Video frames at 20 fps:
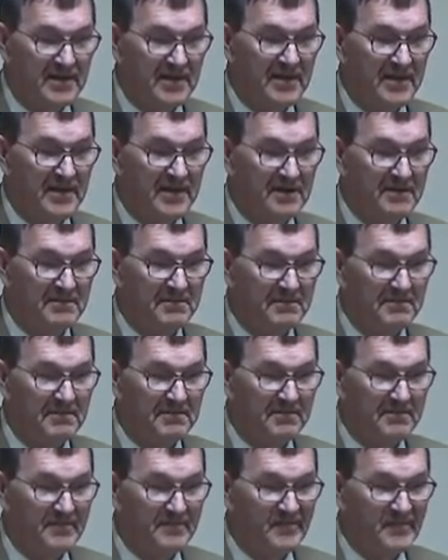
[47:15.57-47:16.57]

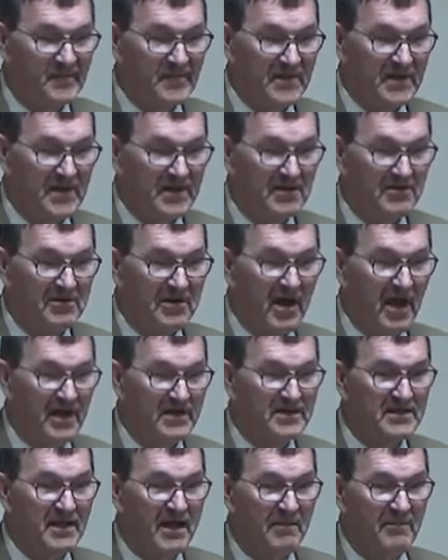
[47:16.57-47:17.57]
You know, God's
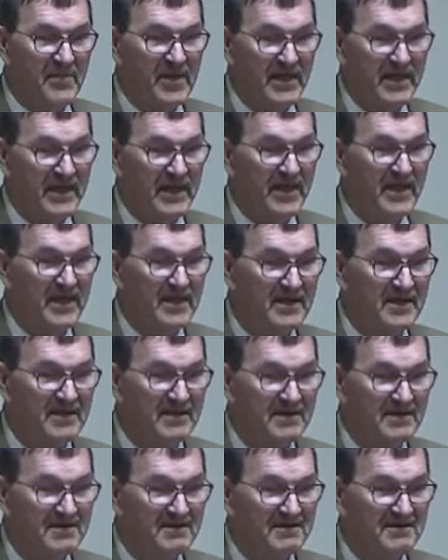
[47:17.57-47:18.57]
not picky.
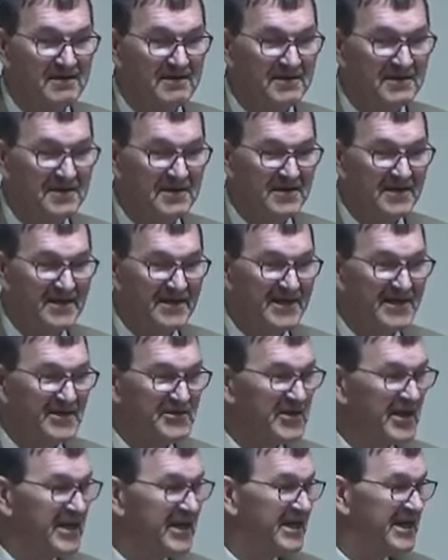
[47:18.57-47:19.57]
He'll
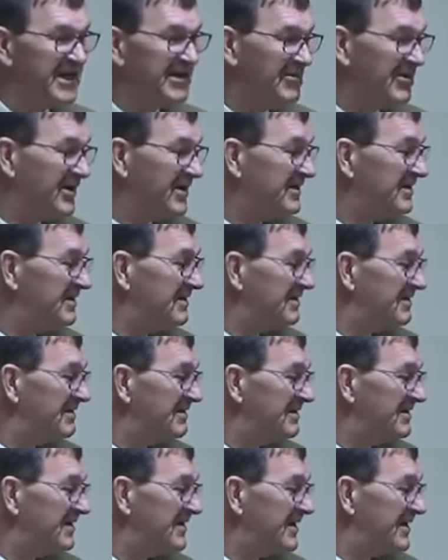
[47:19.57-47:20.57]
take anyone
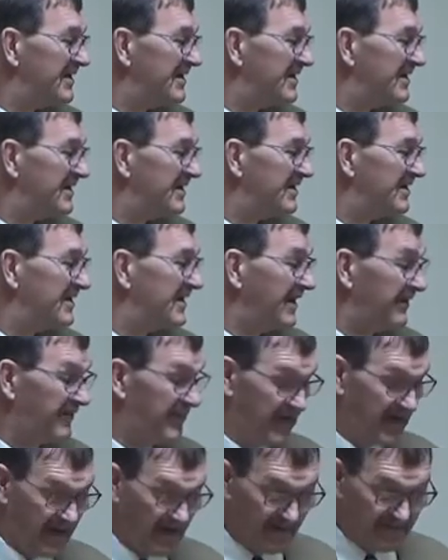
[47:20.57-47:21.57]
if you
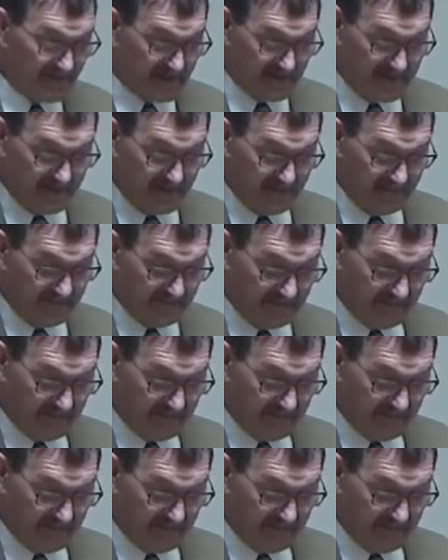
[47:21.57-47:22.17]
come to him